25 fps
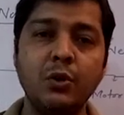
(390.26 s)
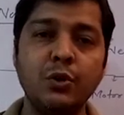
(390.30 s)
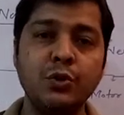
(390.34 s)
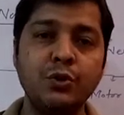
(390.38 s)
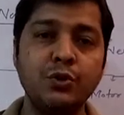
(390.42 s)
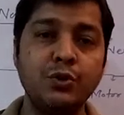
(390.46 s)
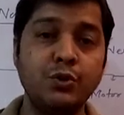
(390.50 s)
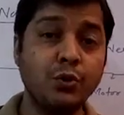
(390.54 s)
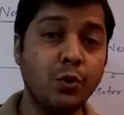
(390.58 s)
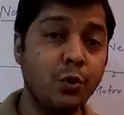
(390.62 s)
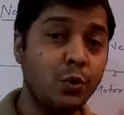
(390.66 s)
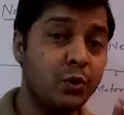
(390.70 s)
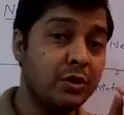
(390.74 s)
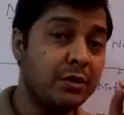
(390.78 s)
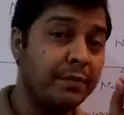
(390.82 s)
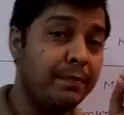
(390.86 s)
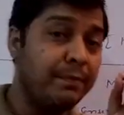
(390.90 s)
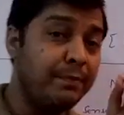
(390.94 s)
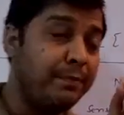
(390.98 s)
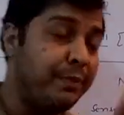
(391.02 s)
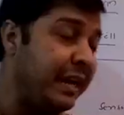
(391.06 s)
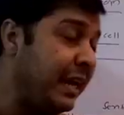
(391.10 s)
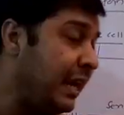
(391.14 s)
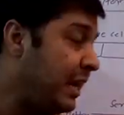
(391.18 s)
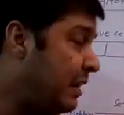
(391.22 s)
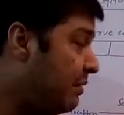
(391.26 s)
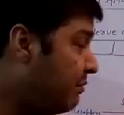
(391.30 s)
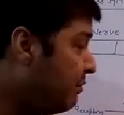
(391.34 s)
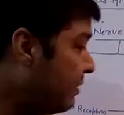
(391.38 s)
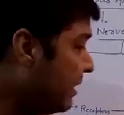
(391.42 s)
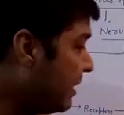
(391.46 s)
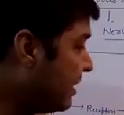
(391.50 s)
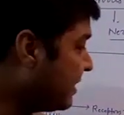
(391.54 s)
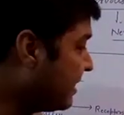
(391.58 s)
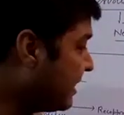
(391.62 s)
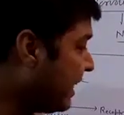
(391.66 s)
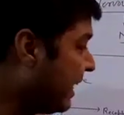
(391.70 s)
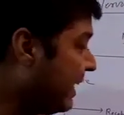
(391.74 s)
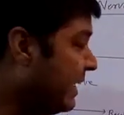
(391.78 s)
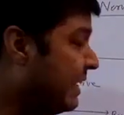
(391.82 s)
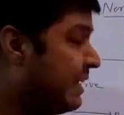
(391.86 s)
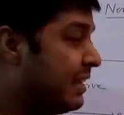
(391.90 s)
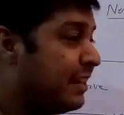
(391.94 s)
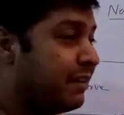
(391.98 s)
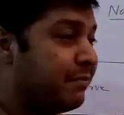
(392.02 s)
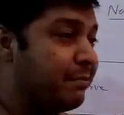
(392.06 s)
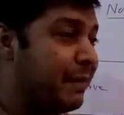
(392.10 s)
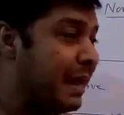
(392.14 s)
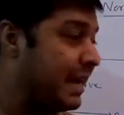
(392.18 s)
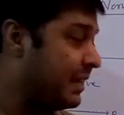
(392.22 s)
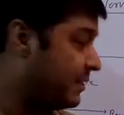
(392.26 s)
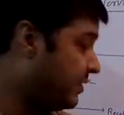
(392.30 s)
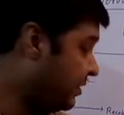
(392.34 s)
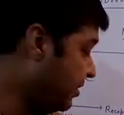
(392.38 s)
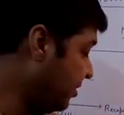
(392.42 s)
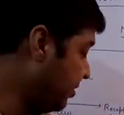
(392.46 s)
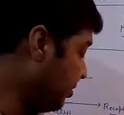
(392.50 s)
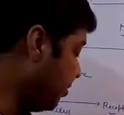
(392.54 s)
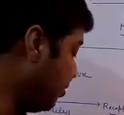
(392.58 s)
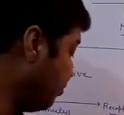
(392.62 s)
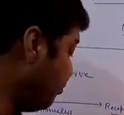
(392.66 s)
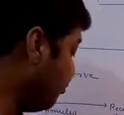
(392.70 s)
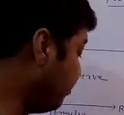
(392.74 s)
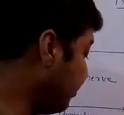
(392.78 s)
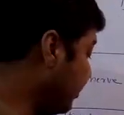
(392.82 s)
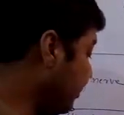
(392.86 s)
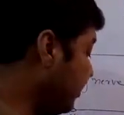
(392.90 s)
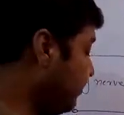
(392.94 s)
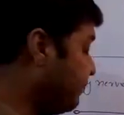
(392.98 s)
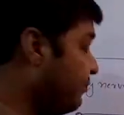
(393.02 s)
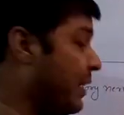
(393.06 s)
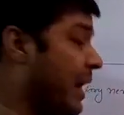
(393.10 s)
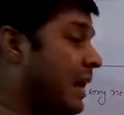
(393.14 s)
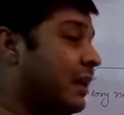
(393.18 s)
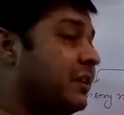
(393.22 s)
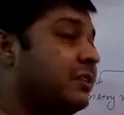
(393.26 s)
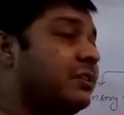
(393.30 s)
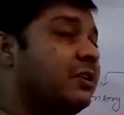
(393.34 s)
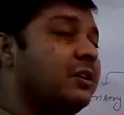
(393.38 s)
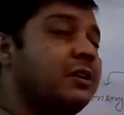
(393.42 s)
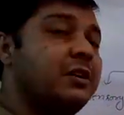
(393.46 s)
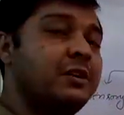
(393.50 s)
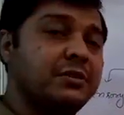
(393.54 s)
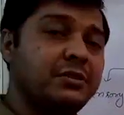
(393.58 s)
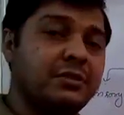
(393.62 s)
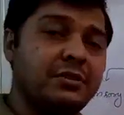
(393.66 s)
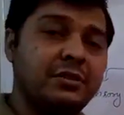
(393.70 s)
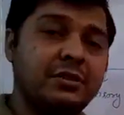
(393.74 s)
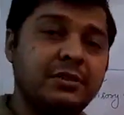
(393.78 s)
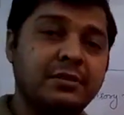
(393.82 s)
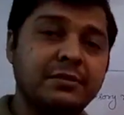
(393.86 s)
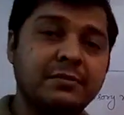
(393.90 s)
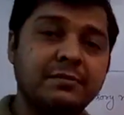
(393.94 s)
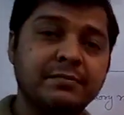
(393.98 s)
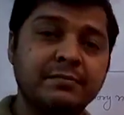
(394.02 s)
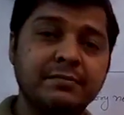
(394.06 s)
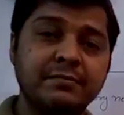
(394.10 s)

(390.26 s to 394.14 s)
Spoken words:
So the brain will send a message to the effectors.